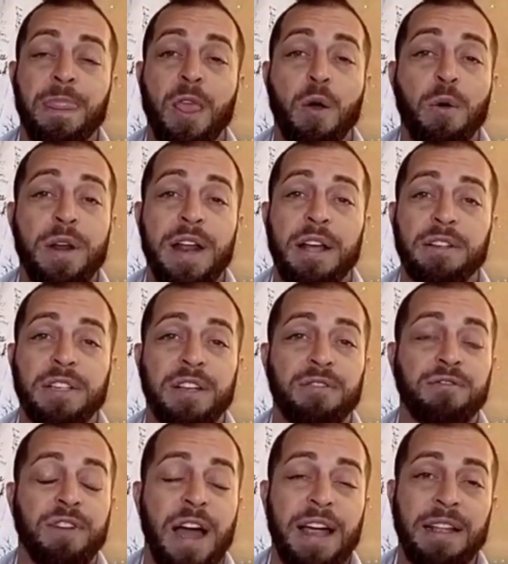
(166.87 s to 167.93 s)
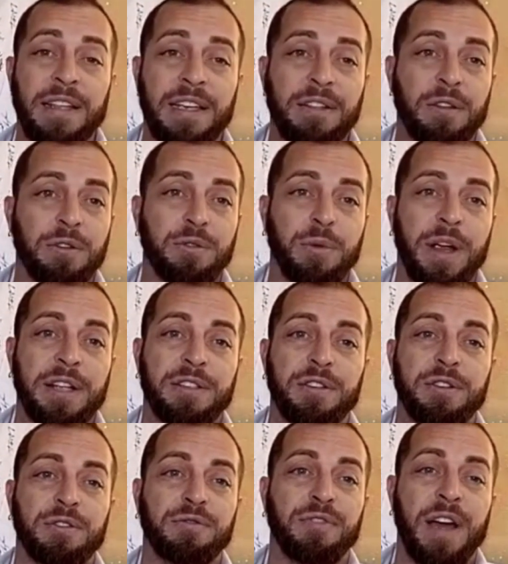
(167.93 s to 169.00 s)
No one else can violate those rights
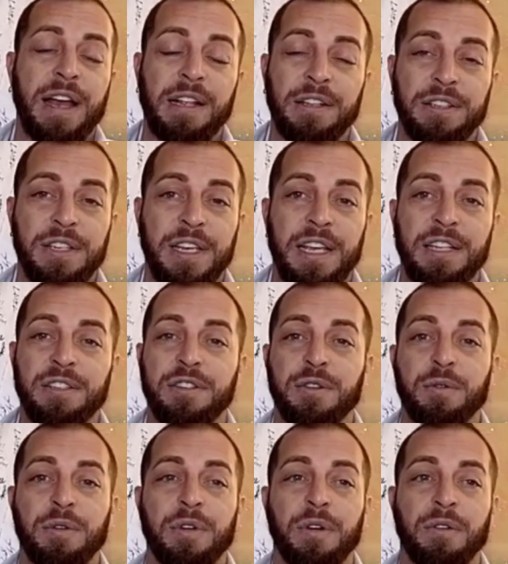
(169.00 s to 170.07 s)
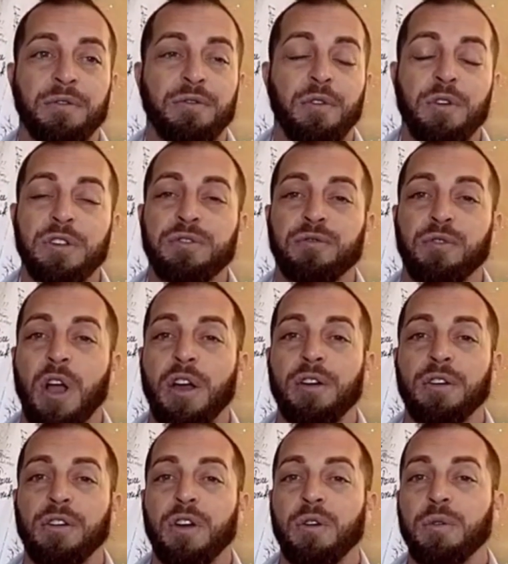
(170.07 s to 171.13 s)
or use violence against you or force,
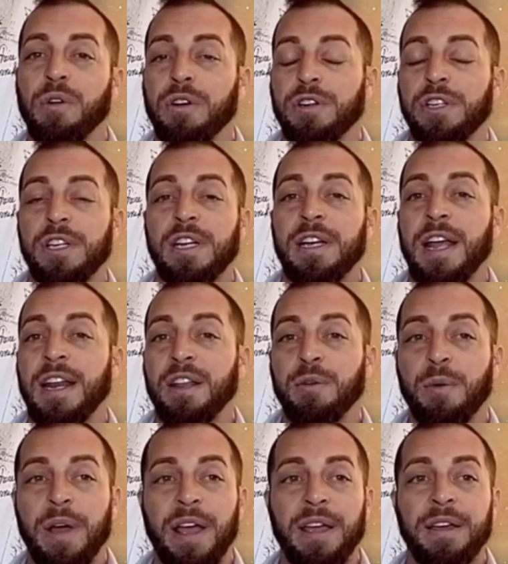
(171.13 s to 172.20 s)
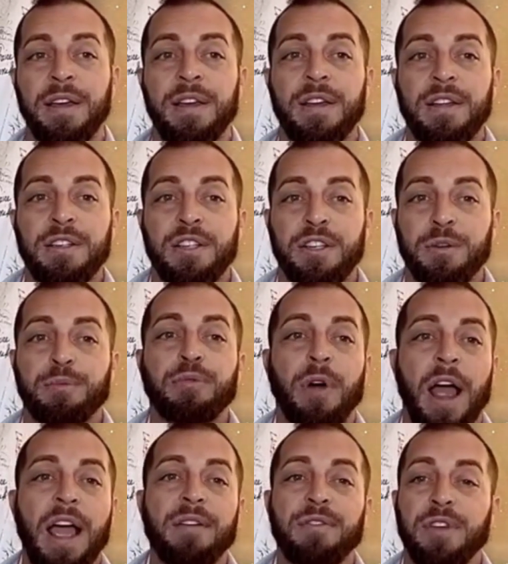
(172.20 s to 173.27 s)
fraud, or coercion in any way to
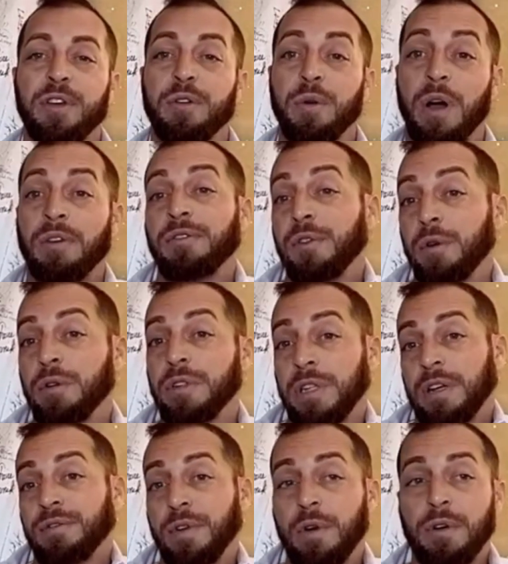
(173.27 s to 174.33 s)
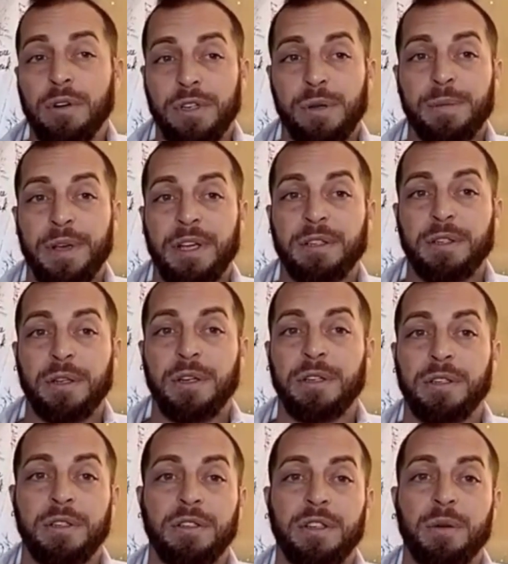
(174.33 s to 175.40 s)
deprive you of your self-ownership, because it
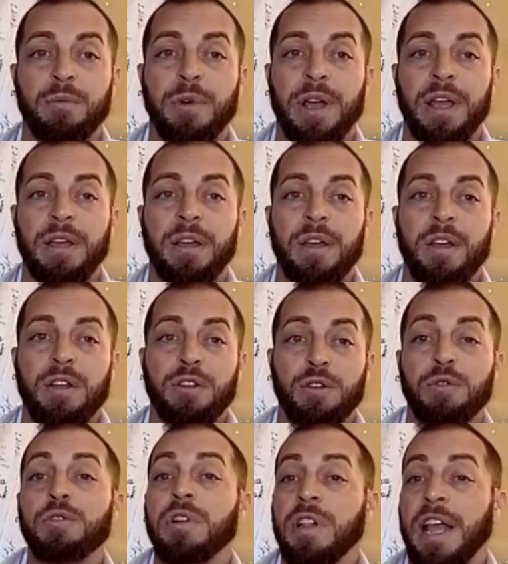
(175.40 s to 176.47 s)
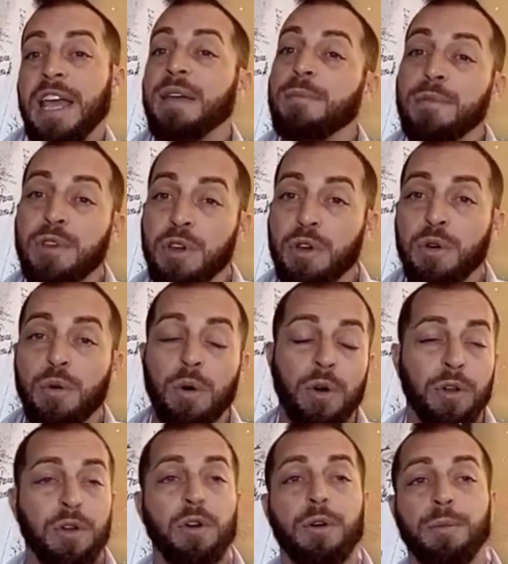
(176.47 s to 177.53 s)
is in some way to claim you
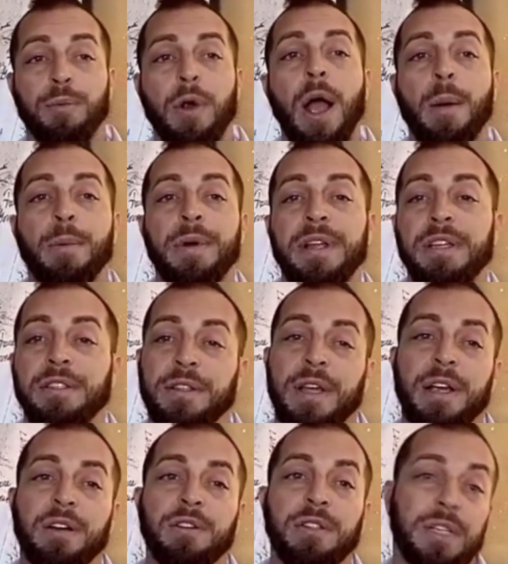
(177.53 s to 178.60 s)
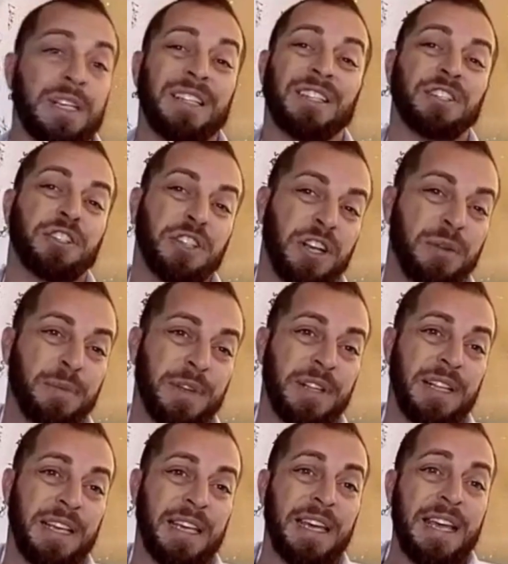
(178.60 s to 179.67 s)
or your property as theirs
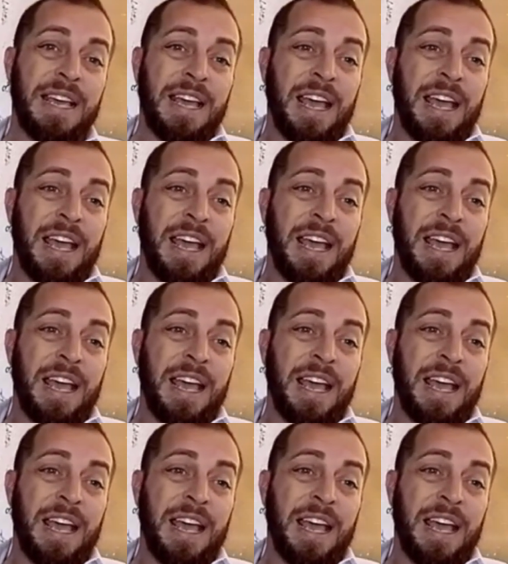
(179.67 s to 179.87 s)
illegitimately.